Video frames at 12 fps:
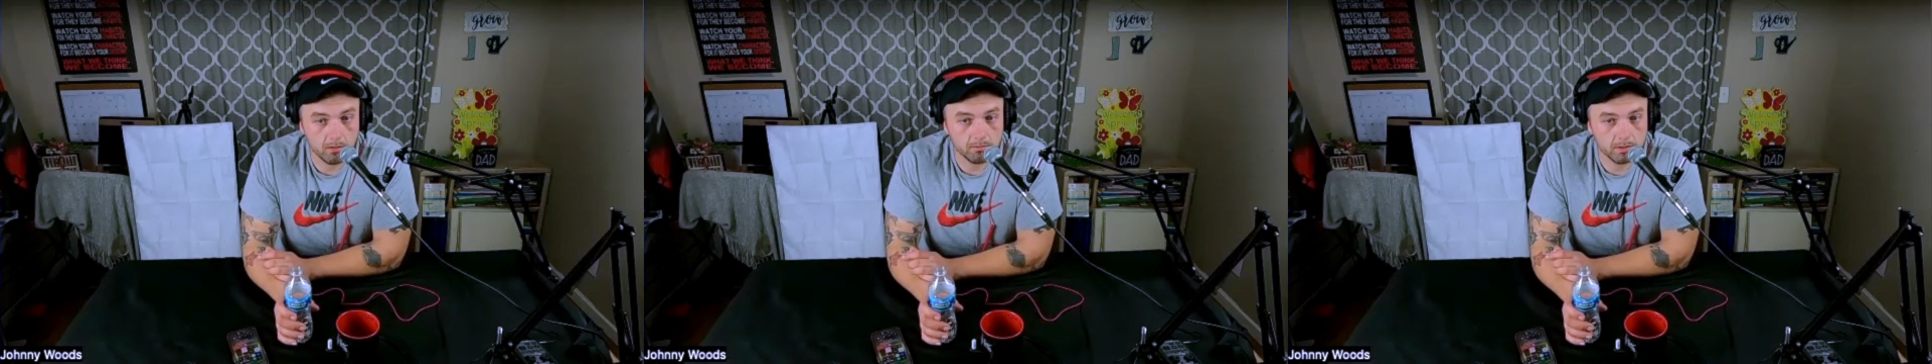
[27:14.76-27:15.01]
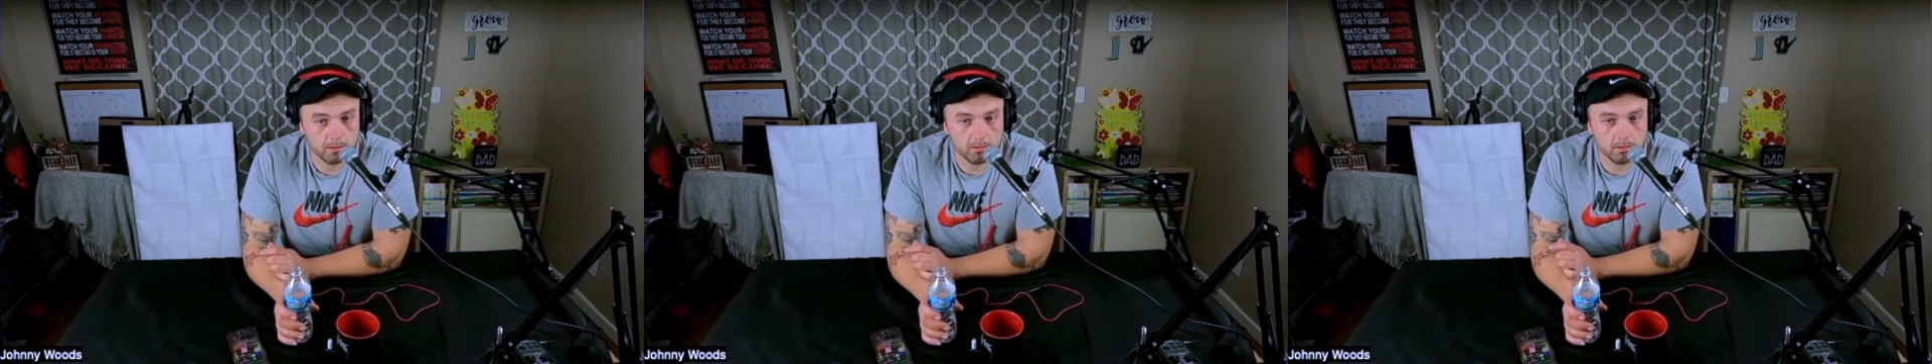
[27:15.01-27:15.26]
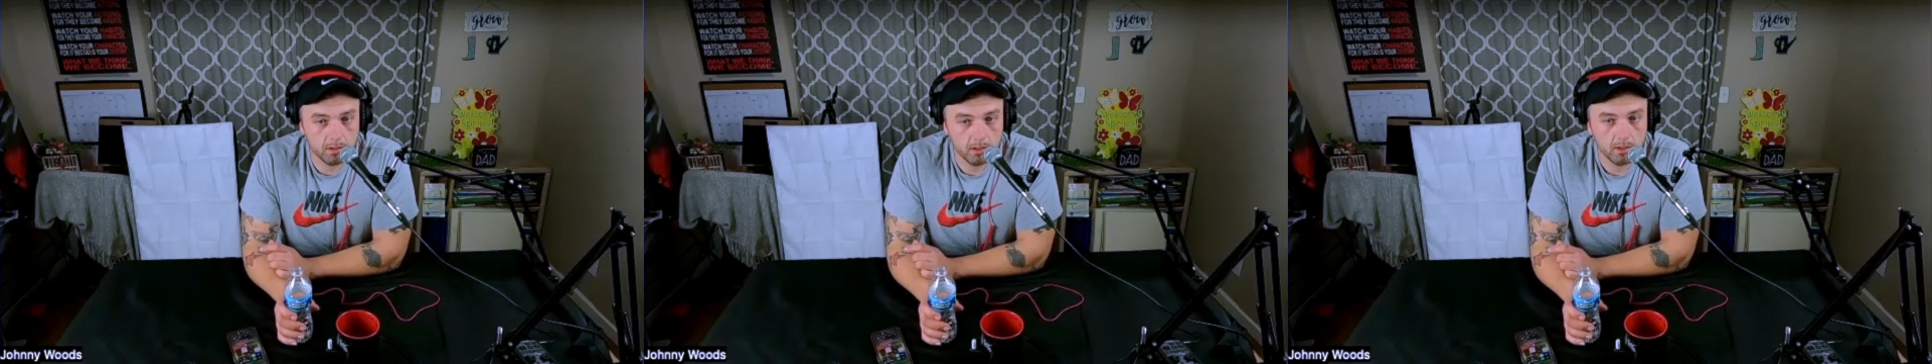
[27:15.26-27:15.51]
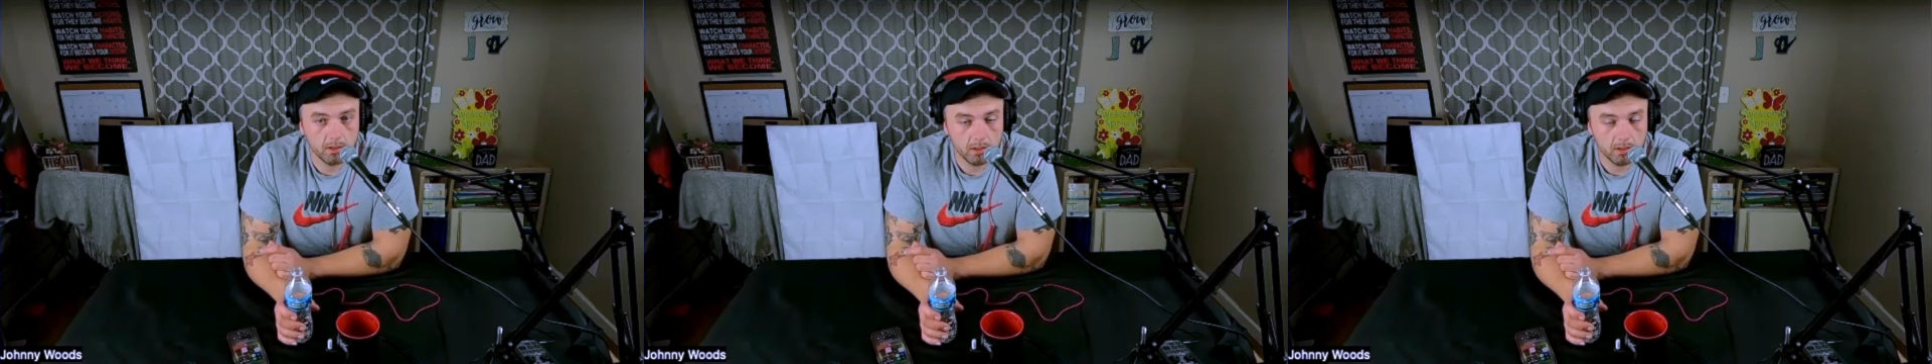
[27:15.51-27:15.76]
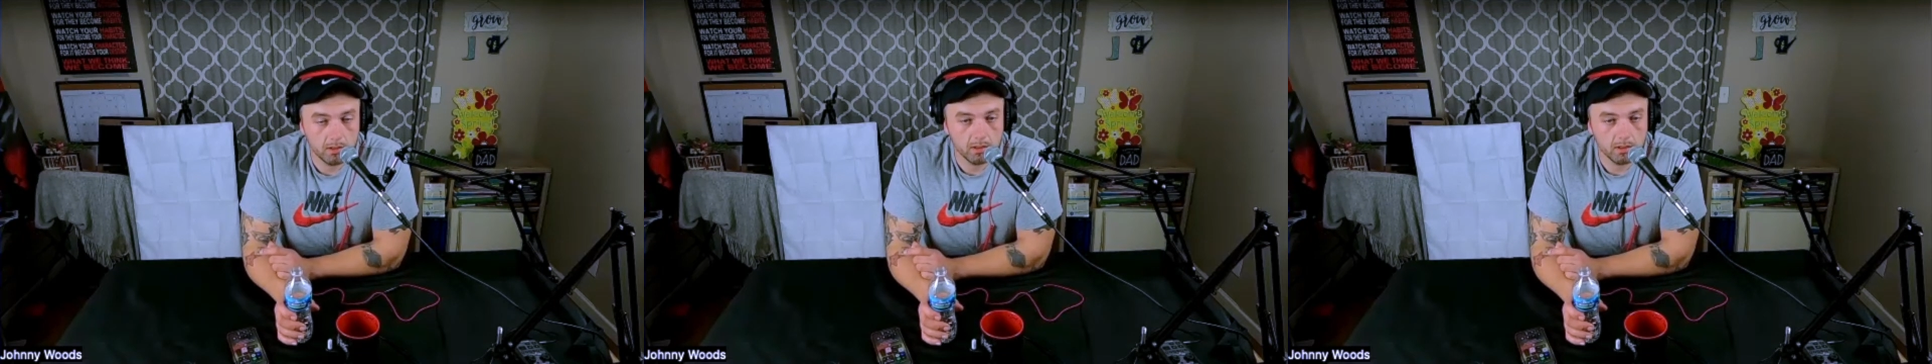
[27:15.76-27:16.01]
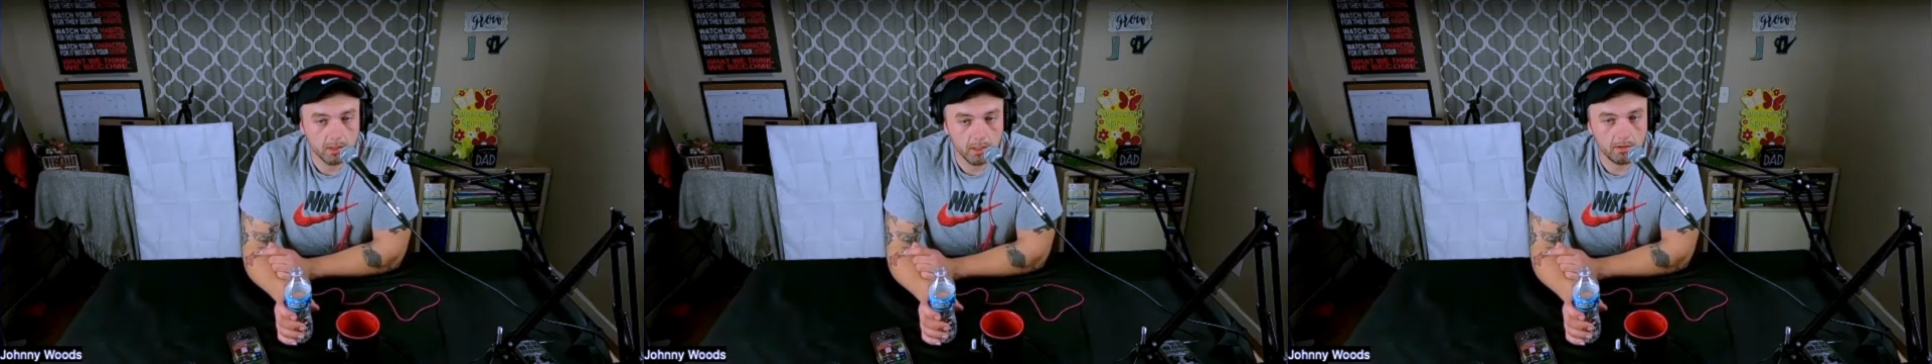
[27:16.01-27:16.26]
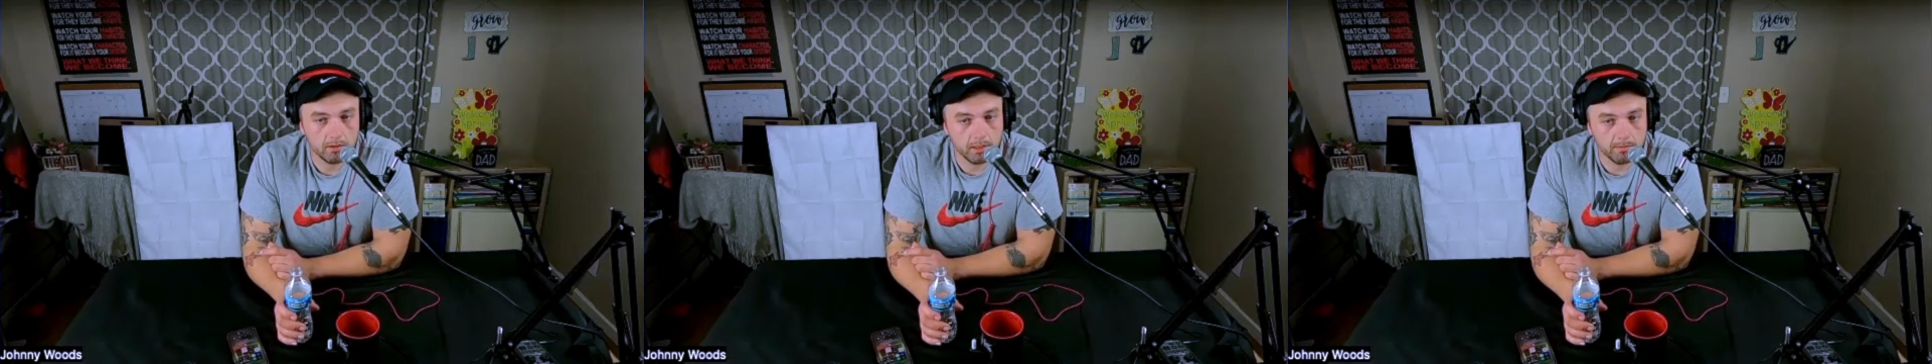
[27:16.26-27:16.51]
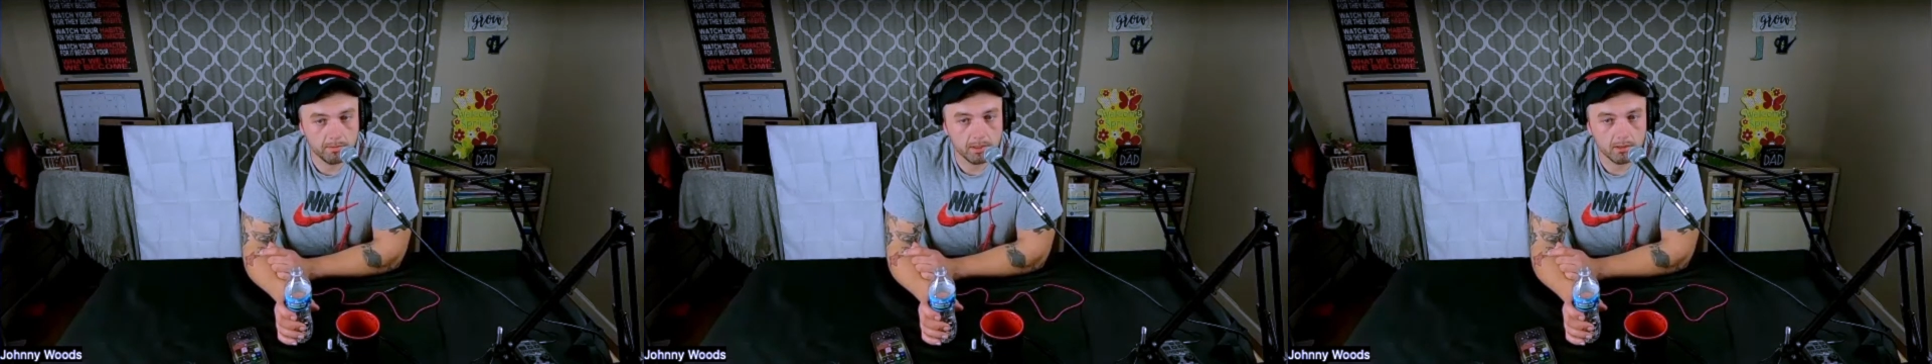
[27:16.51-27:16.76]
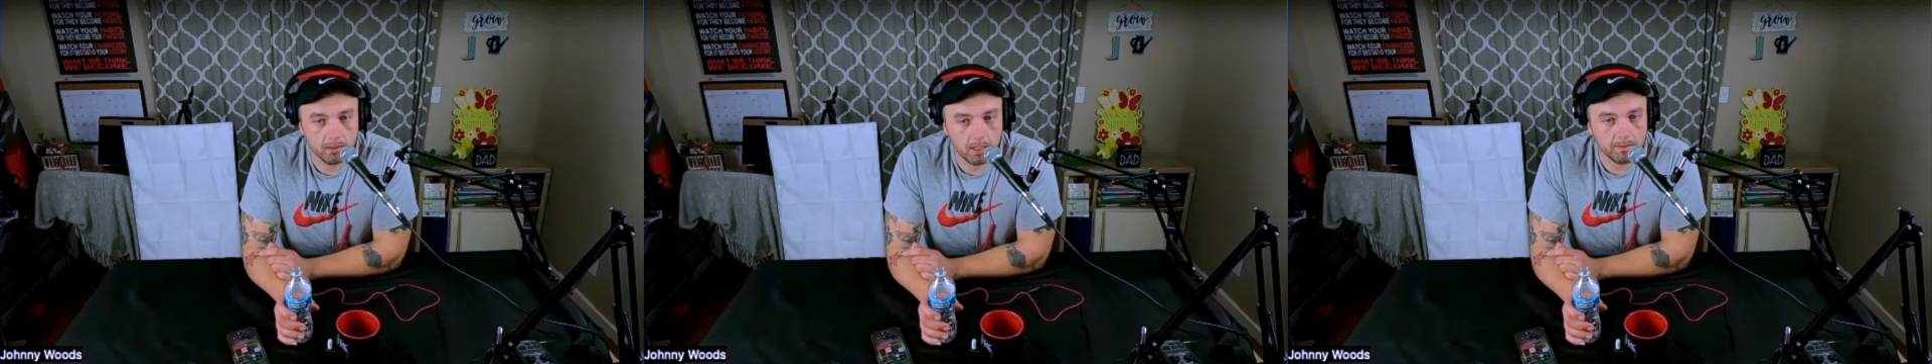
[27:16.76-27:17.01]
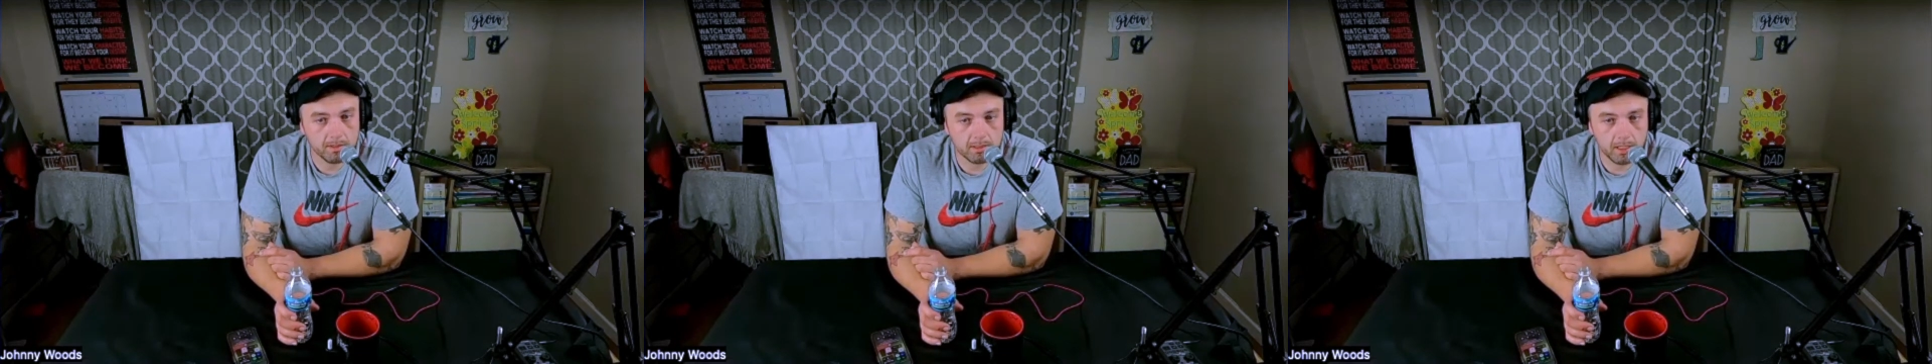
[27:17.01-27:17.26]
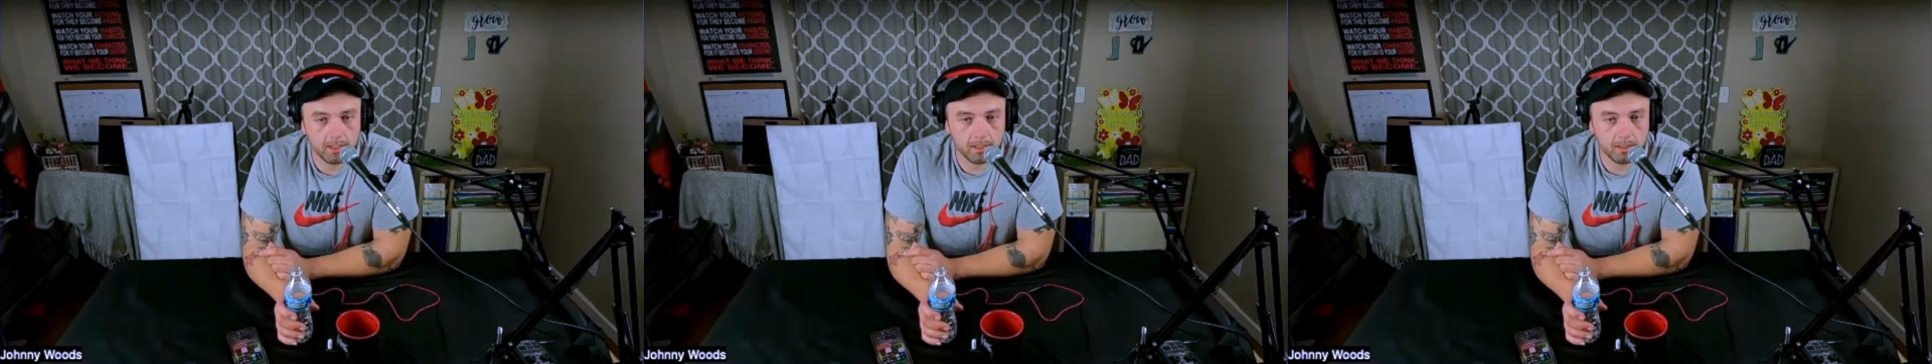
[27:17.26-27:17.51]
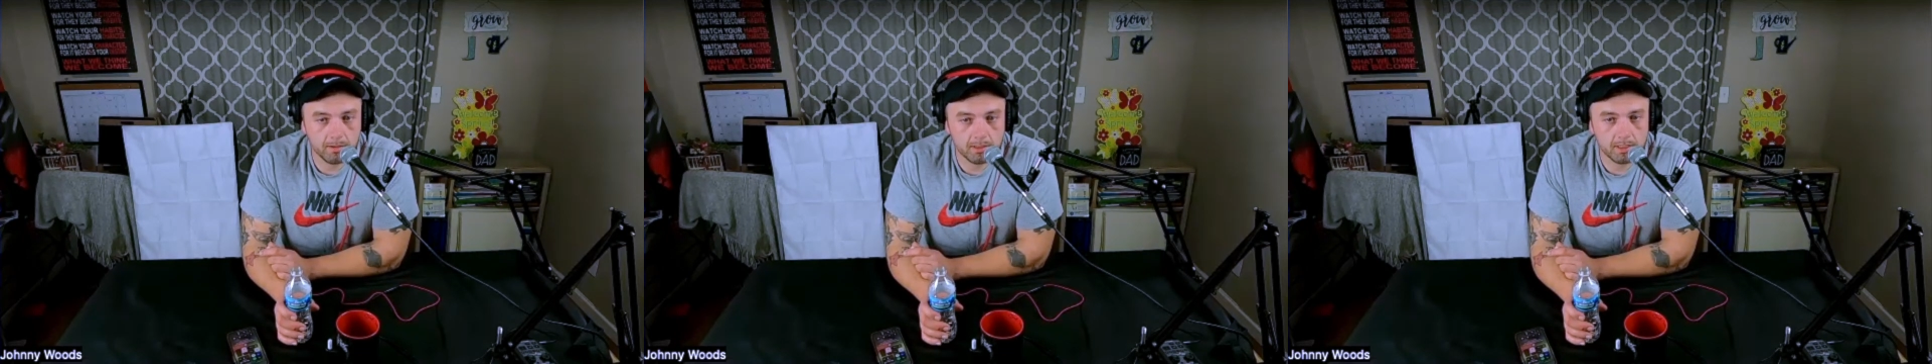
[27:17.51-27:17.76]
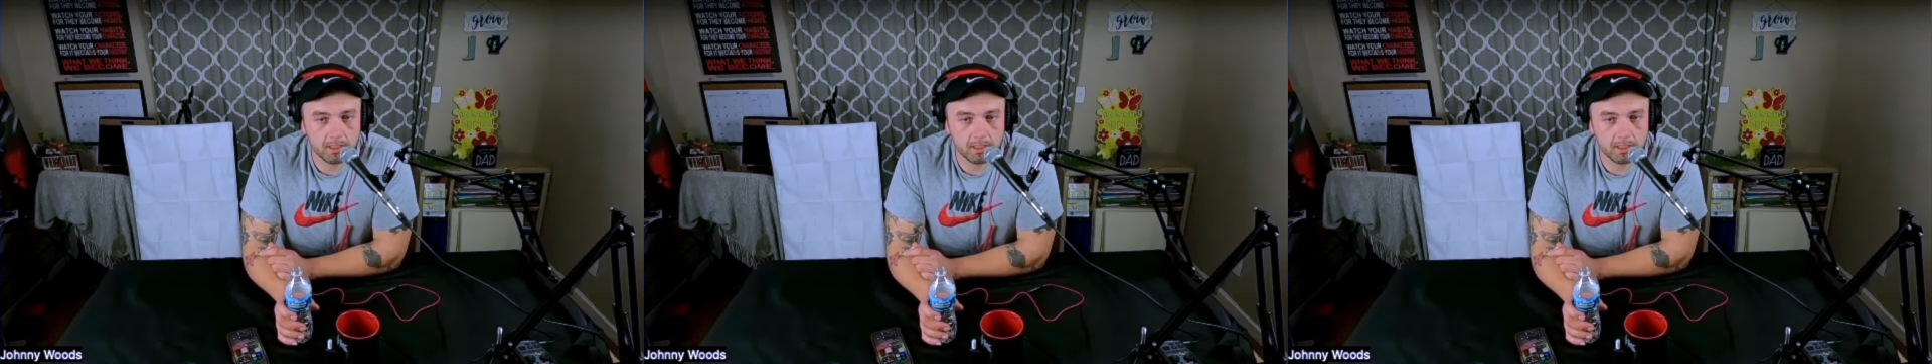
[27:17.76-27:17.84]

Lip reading: dude. Hell yeah, man. I'm excited. I'm excited